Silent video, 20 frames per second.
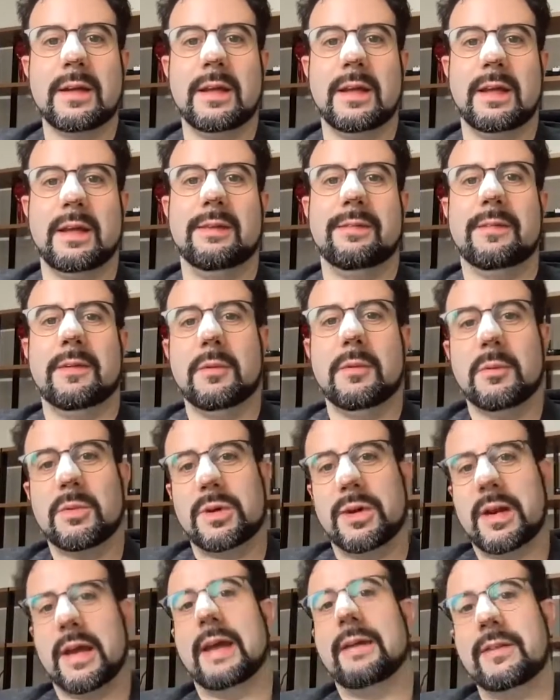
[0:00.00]
If you were
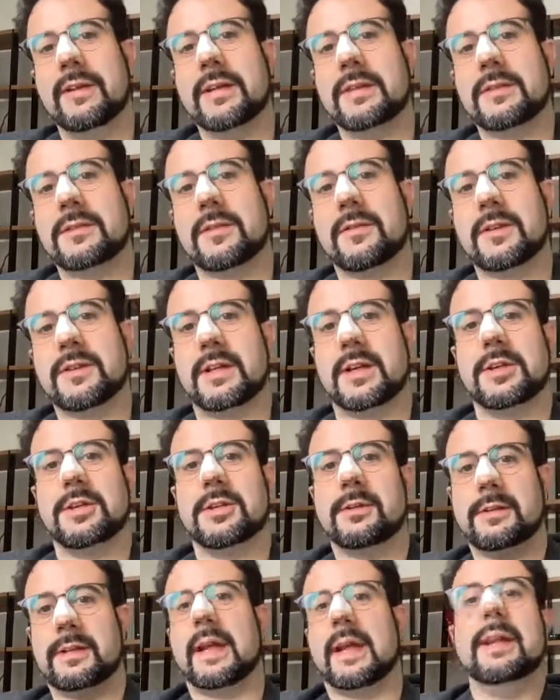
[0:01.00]
having this conversation
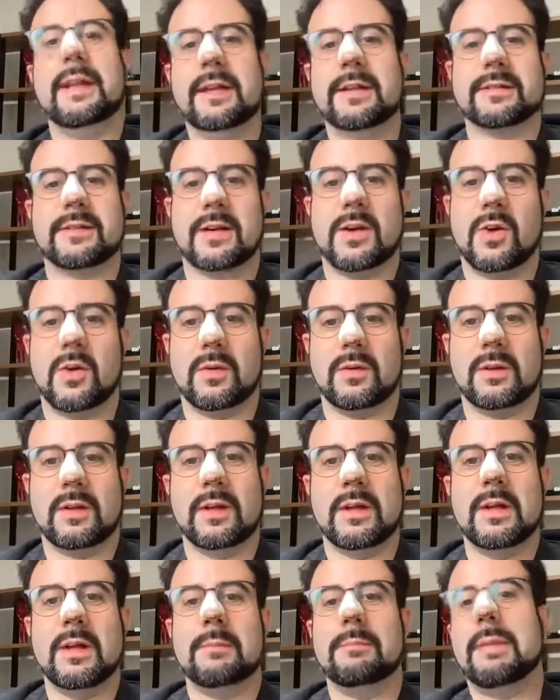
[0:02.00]
10 years ago,
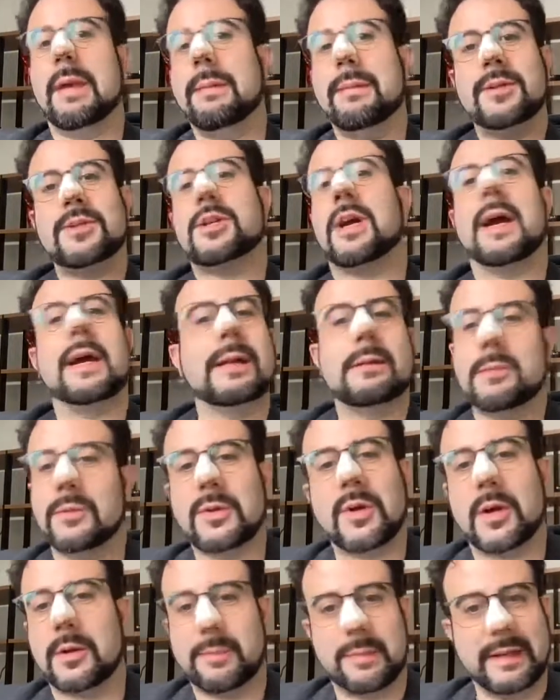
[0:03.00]
maybe China would
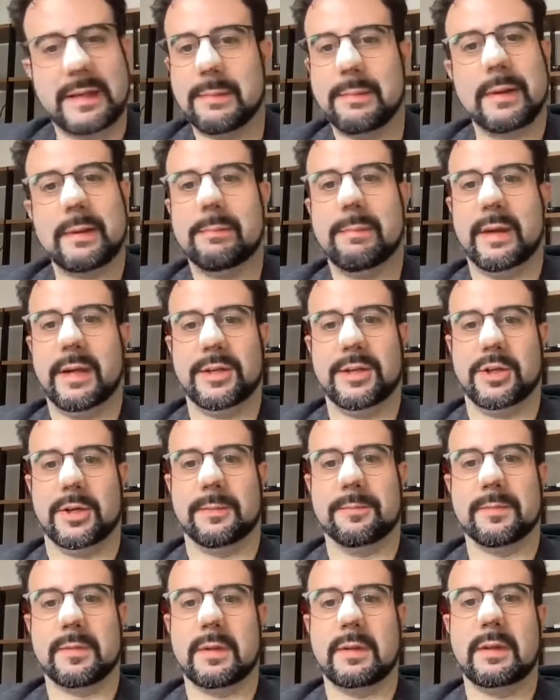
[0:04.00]
not be in the big picture.
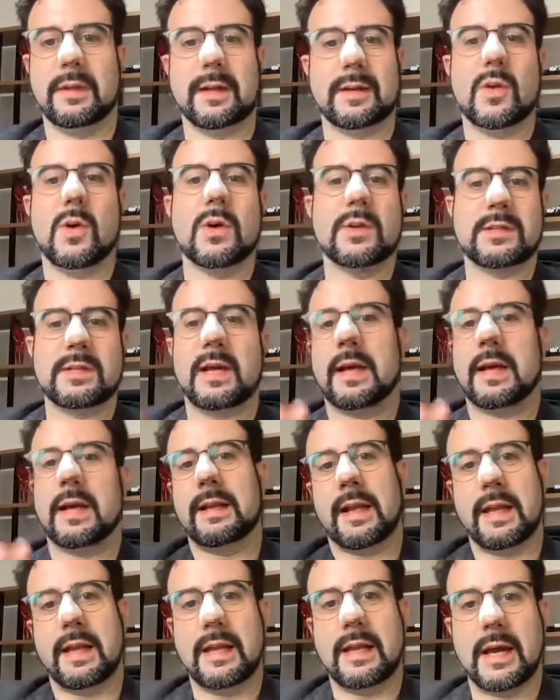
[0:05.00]
They are not an
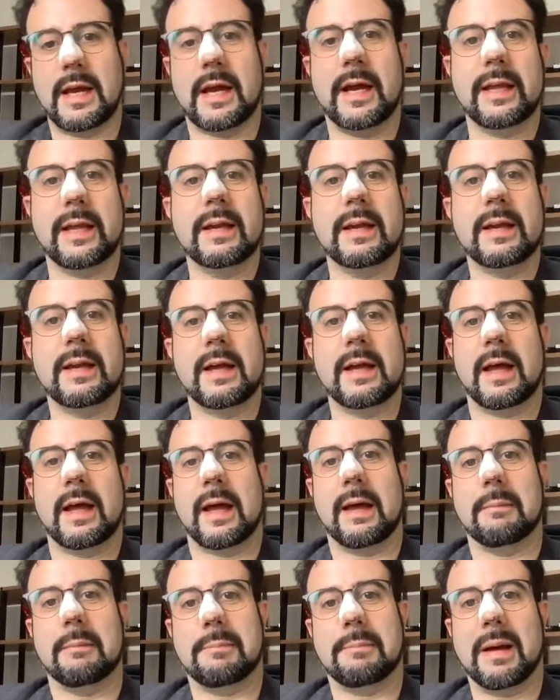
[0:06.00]
AI
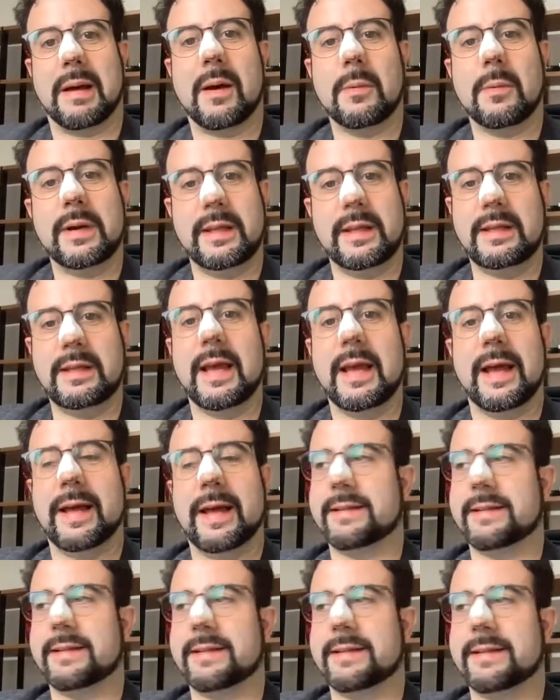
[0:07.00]
powered
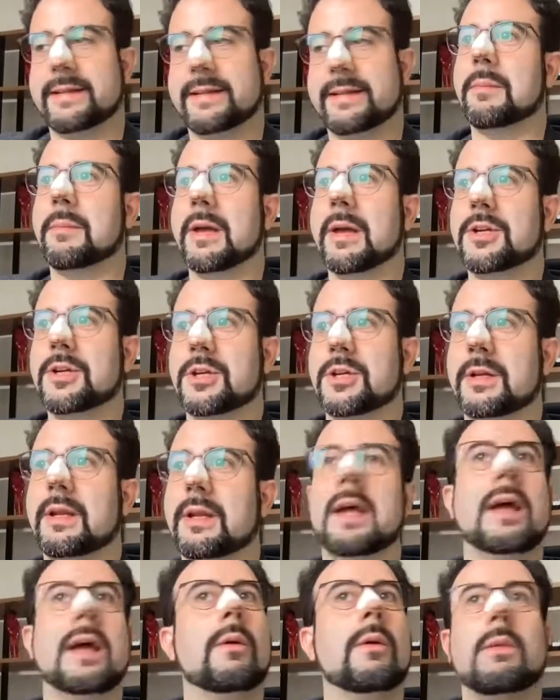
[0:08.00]
yet. This
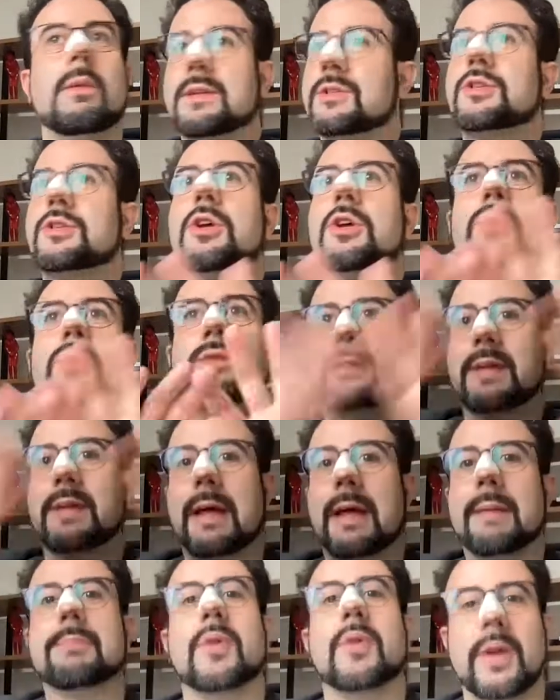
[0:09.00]
information was so
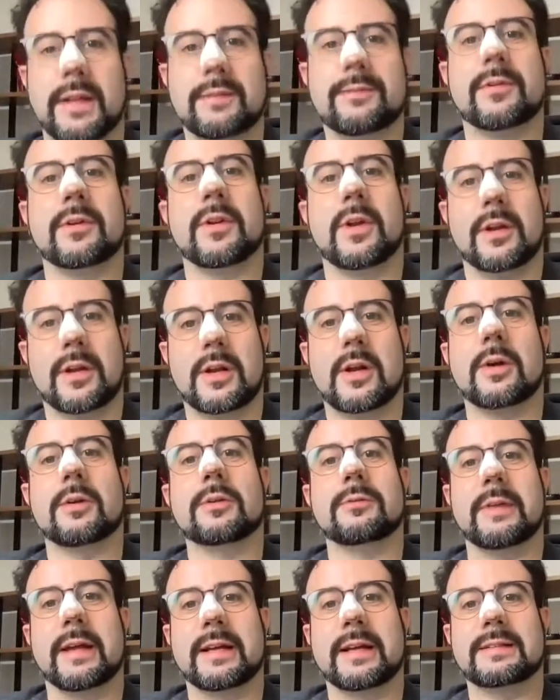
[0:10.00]
separate from the other
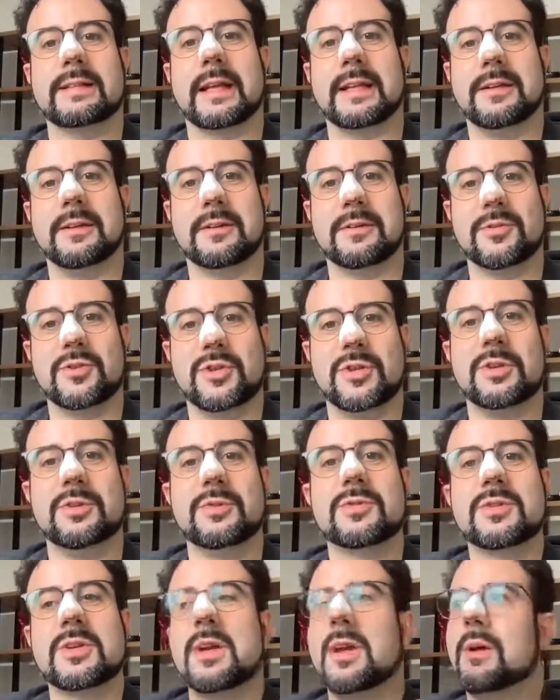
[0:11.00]
context that you could
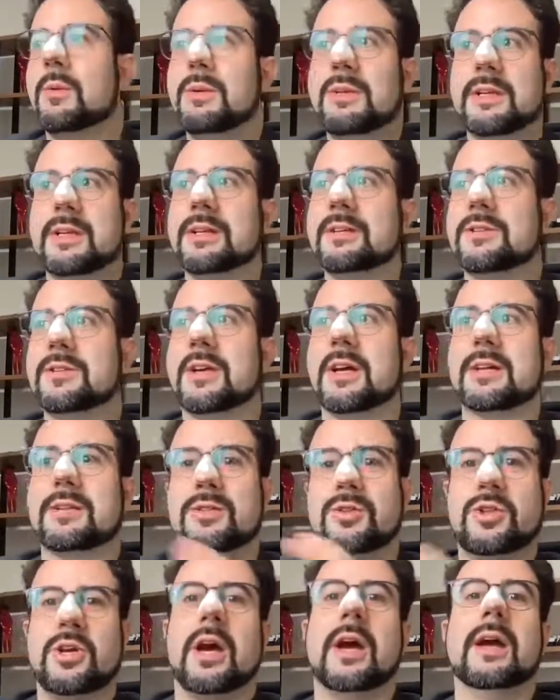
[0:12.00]
choose, we could discuss
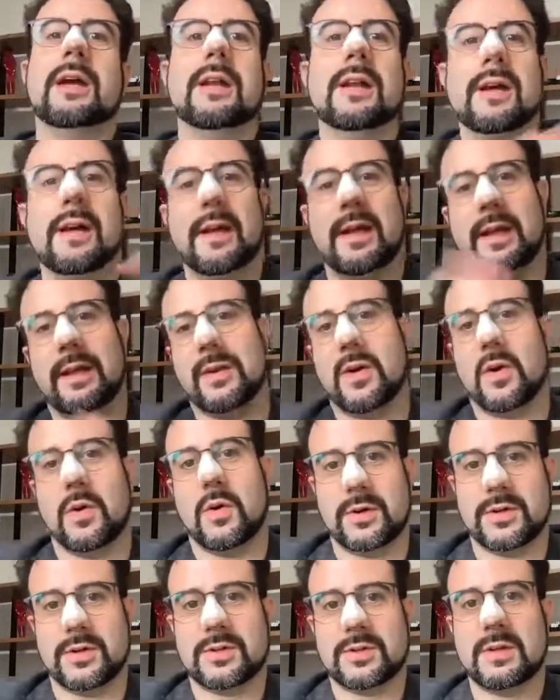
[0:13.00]
China and
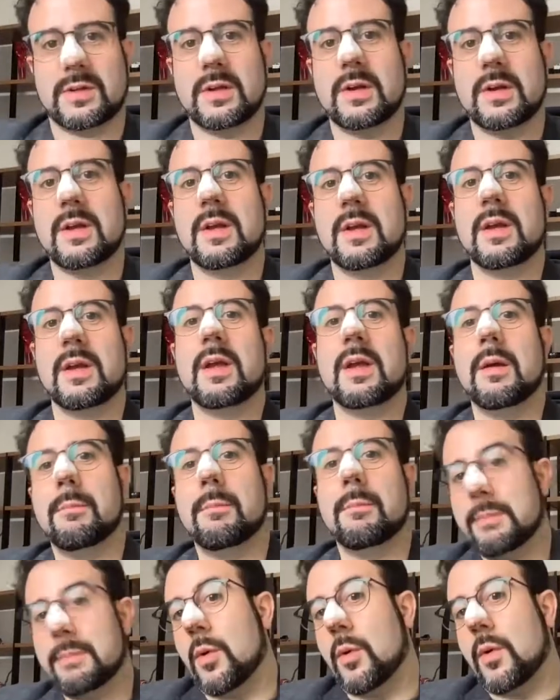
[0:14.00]
others.
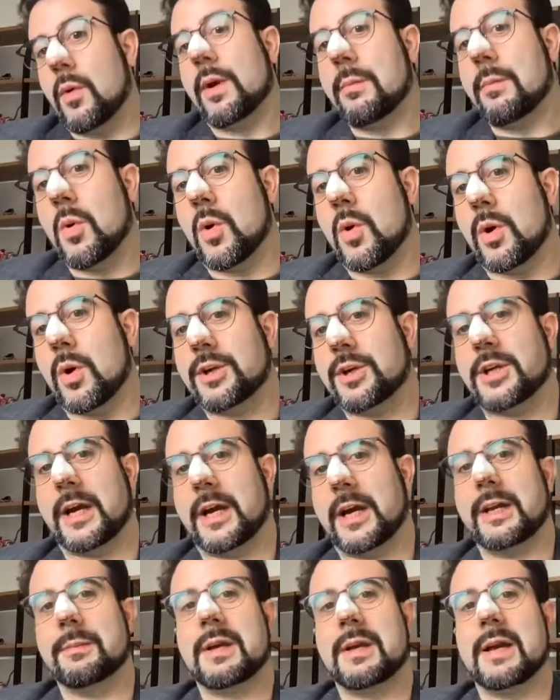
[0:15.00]
But more and more,
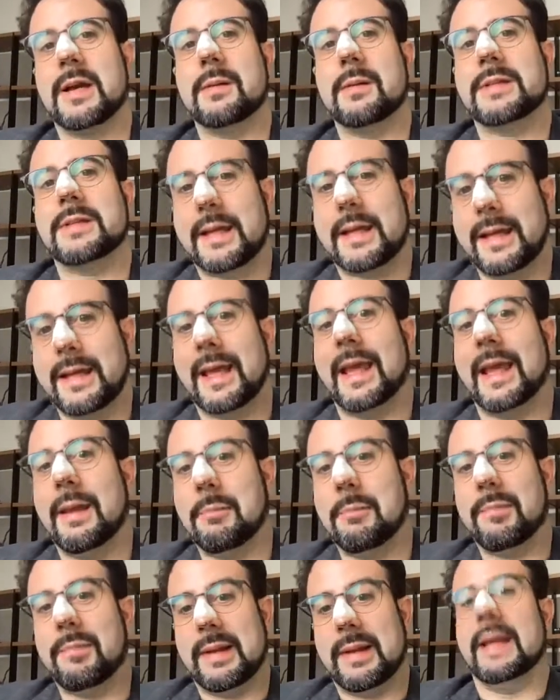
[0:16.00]
China becomes a
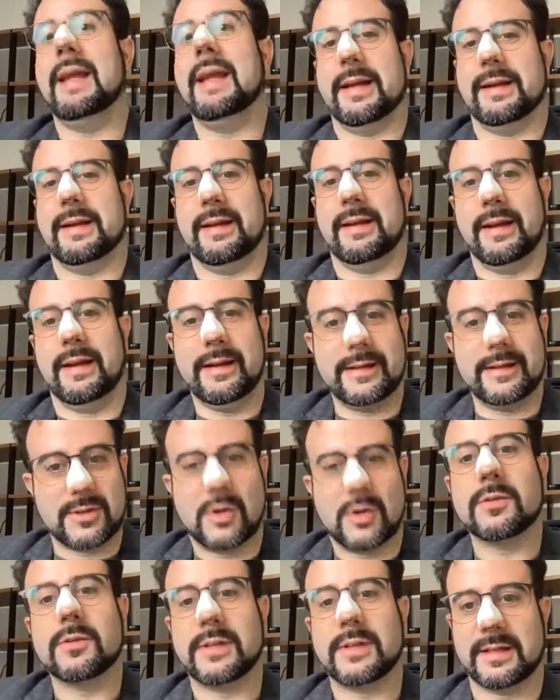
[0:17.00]
key player in this
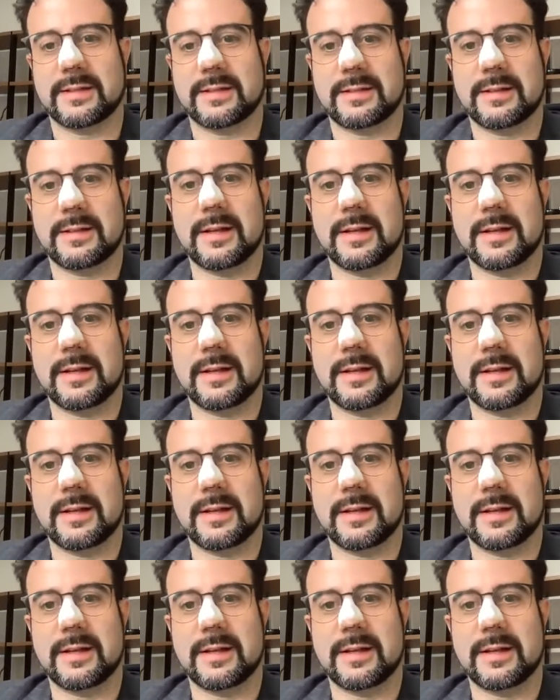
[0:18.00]
context.